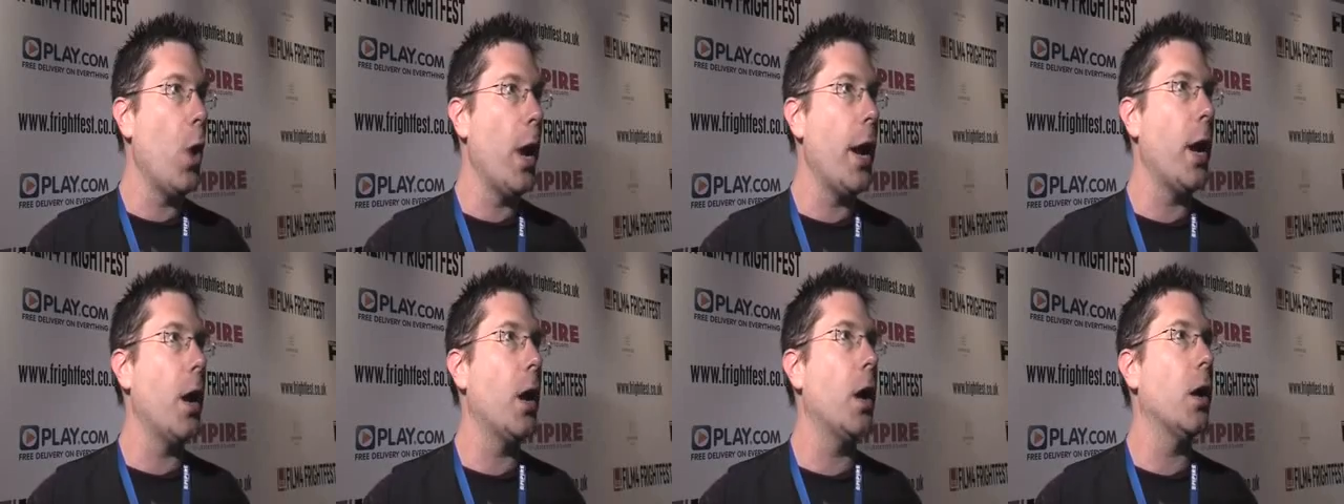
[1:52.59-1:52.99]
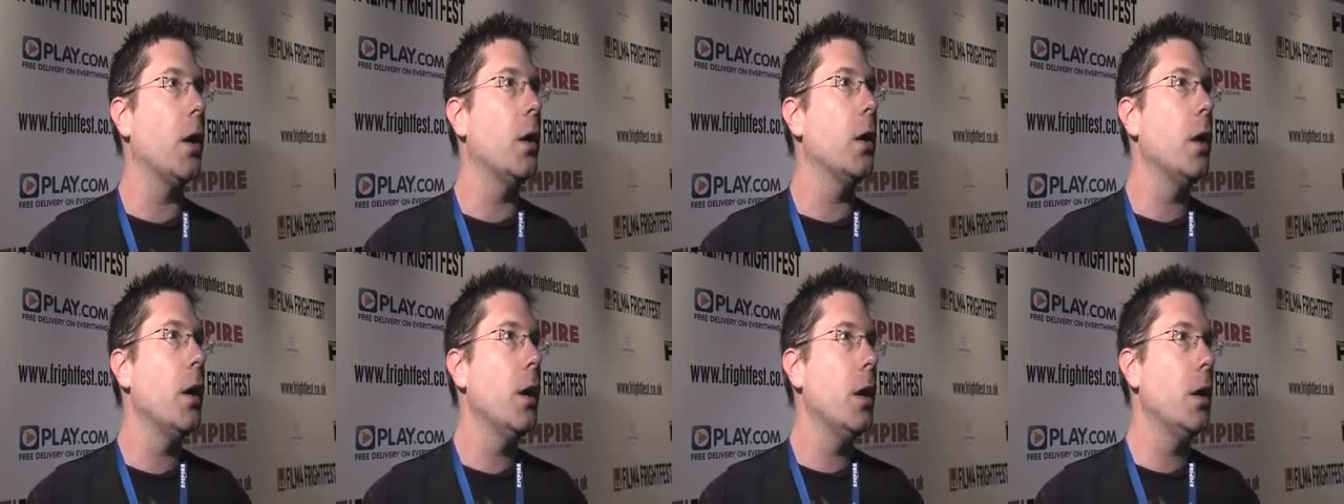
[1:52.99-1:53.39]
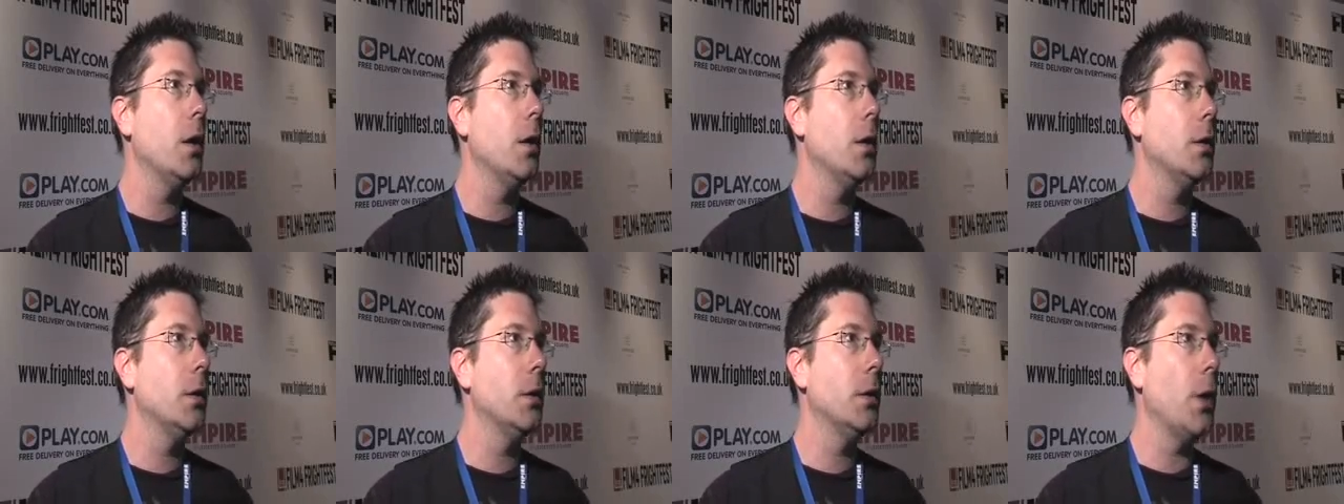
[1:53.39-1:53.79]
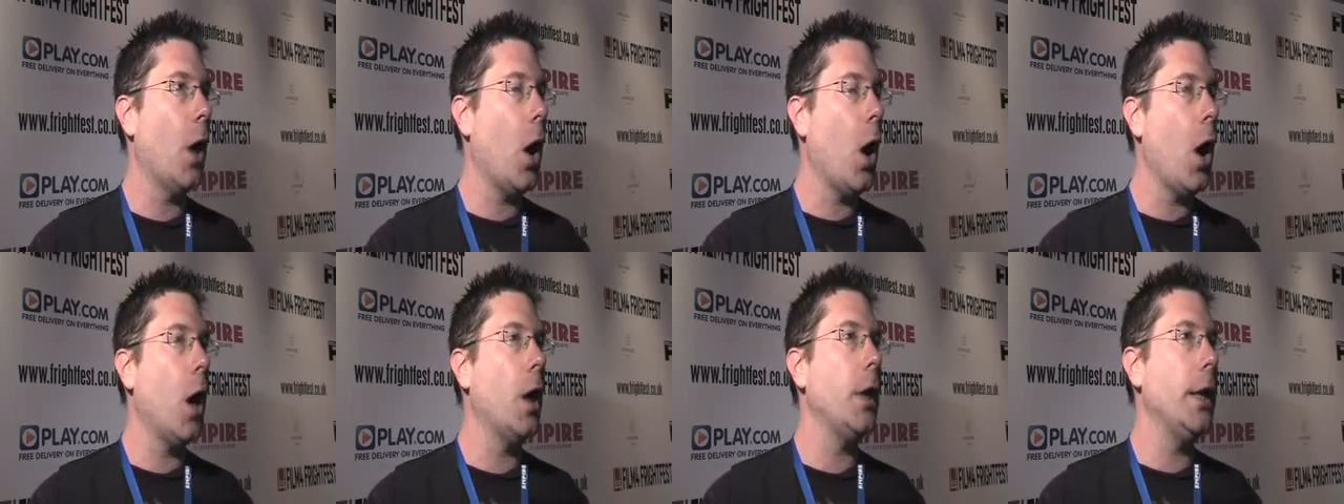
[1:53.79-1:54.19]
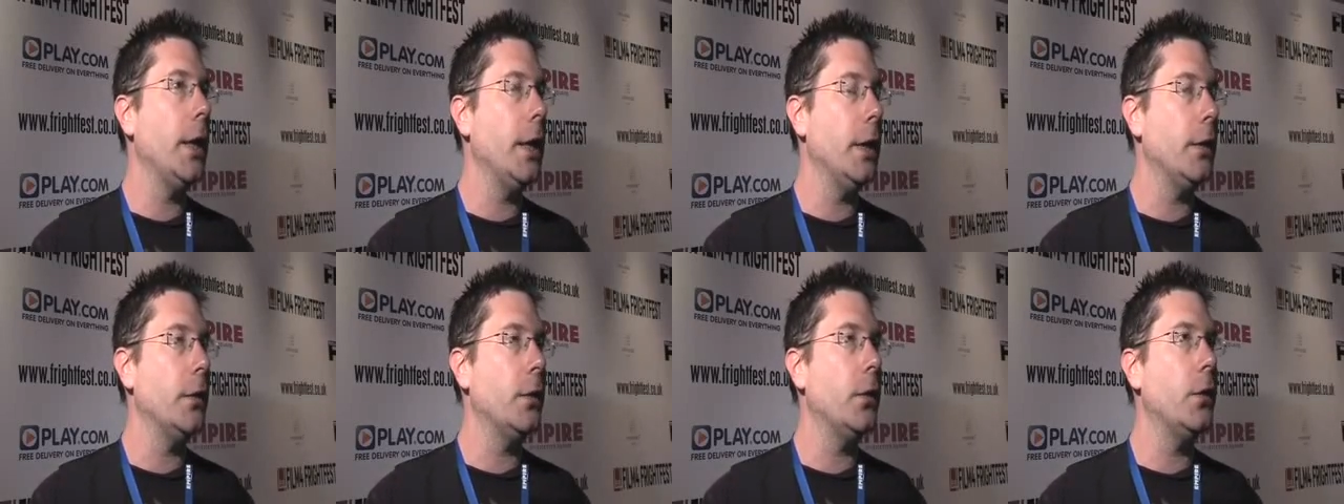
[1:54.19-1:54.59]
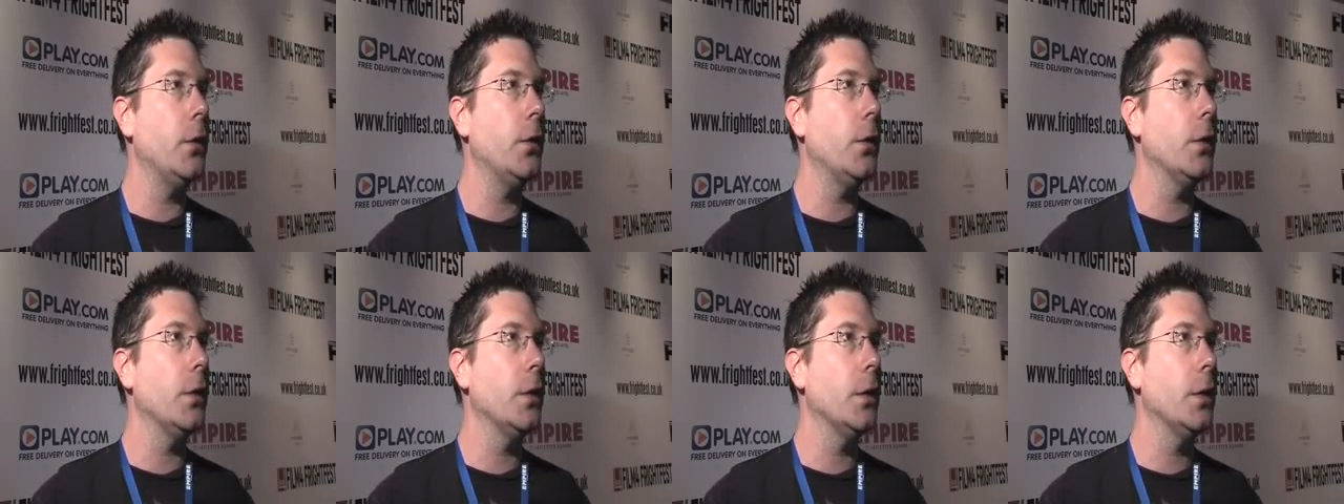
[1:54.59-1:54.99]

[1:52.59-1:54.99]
where the audience